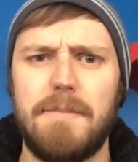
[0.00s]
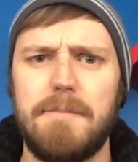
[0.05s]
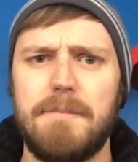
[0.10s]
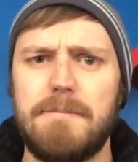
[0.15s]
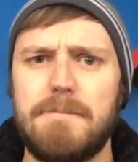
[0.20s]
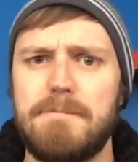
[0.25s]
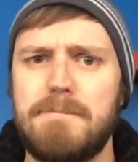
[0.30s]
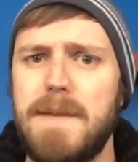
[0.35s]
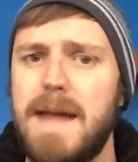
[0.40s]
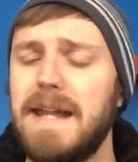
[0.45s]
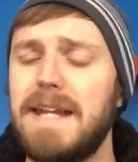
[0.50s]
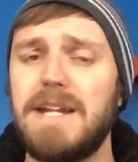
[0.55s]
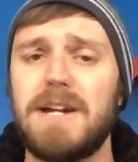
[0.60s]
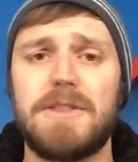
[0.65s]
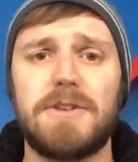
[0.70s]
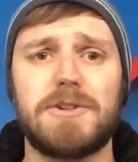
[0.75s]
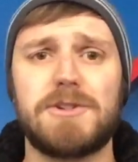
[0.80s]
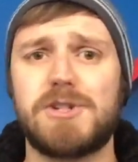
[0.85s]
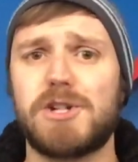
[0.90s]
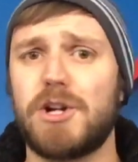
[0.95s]
many
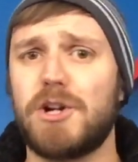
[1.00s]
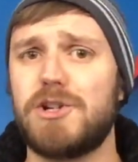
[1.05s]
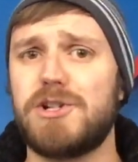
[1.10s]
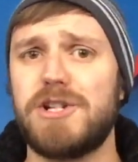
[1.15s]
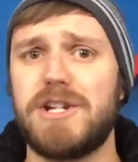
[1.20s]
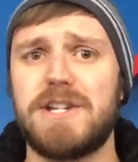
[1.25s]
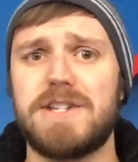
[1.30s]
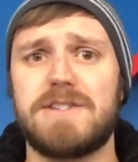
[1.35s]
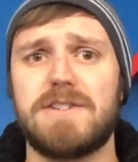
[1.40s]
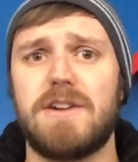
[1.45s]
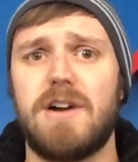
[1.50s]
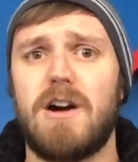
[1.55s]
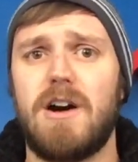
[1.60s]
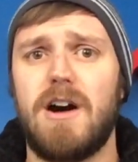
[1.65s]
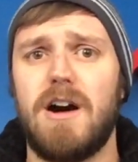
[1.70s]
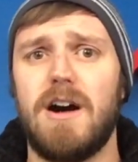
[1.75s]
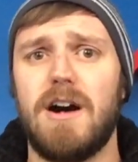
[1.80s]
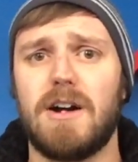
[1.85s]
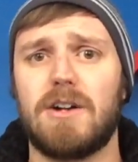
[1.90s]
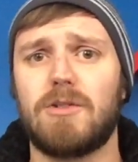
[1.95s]
other churches
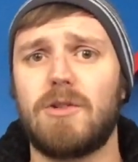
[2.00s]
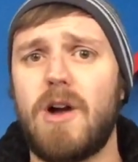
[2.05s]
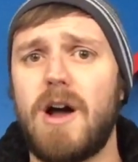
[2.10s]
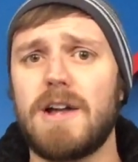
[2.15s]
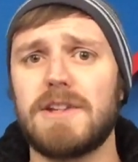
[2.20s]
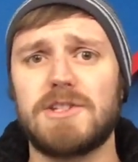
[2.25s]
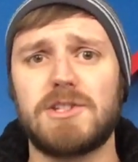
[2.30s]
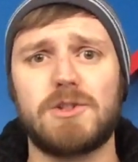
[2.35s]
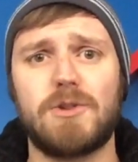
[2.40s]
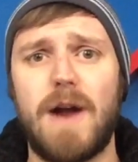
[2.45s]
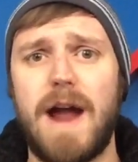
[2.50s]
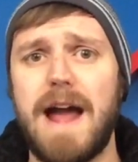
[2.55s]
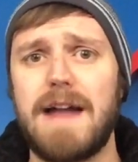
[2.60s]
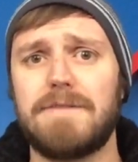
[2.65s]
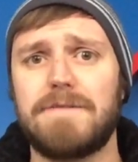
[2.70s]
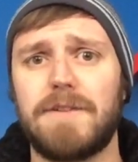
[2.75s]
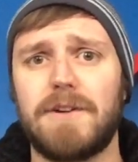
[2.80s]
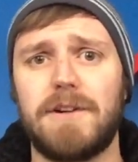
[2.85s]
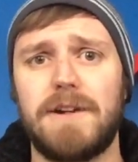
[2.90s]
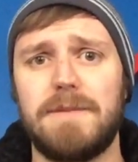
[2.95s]
across
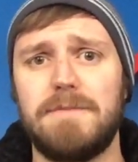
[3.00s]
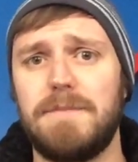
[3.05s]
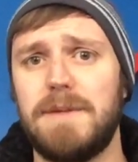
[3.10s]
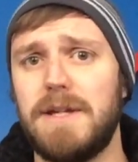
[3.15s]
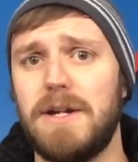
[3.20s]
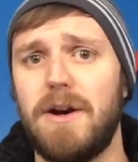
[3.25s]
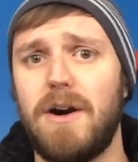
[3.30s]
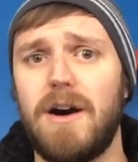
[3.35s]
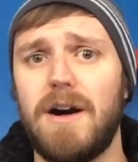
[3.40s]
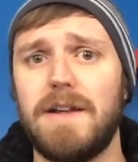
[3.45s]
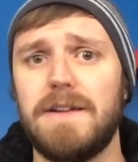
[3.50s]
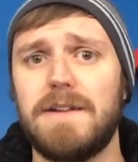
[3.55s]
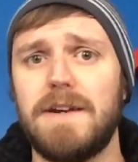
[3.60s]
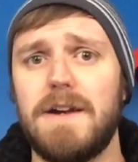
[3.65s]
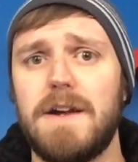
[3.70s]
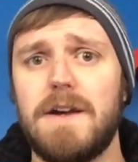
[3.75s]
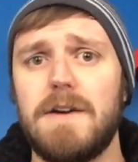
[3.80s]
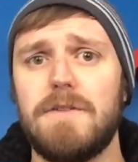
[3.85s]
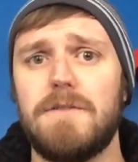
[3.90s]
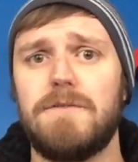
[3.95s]
Stratford and beyond
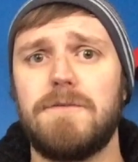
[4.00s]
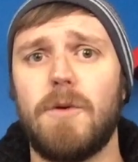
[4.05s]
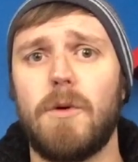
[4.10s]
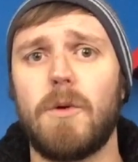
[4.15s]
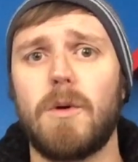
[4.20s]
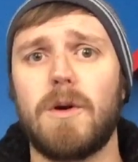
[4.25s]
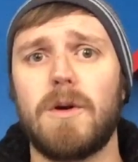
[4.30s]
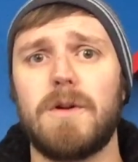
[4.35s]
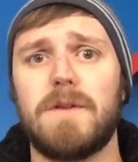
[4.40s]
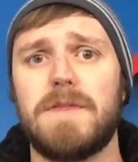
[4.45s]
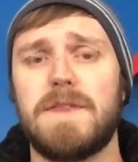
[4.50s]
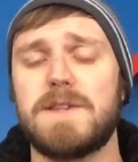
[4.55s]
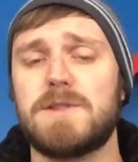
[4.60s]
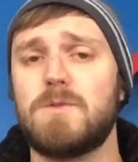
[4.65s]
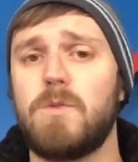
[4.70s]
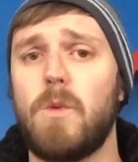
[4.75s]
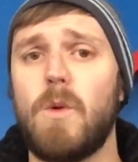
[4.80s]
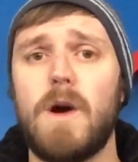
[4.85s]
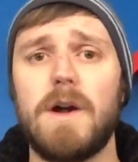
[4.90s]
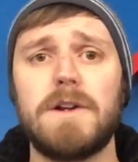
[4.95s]
for this
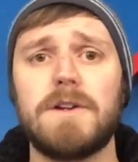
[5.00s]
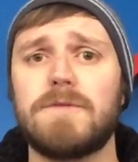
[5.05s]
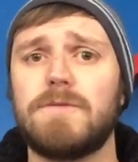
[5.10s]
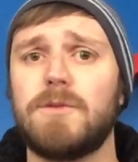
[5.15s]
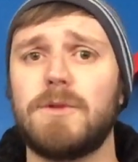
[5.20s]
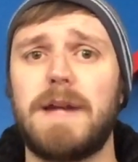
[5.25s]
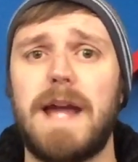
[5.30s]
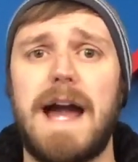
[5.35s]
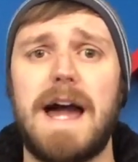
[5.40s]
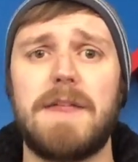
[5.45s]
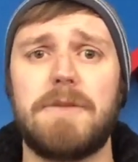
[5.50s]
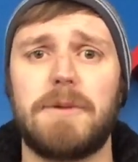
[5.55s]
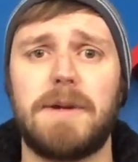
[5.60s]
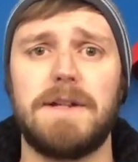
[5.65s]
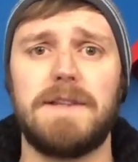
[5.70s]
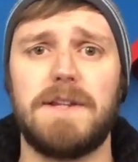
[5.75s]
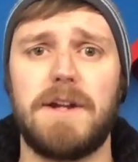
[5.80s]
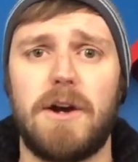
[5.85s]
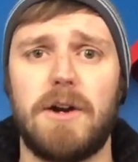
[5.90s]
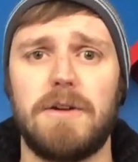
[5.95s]
wonderful gathering
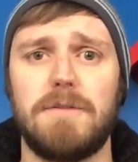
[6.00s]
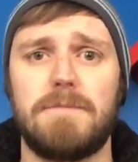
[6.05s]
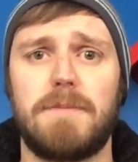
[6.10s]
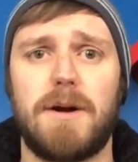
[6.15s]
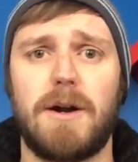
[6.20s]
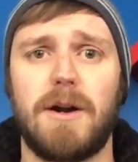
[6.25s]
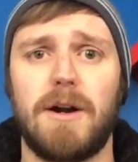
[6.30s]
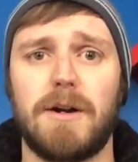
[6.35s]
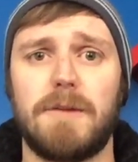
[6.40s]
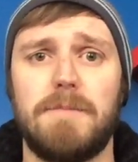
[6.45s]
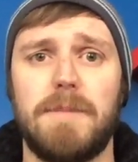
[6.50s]
at the Arden Park.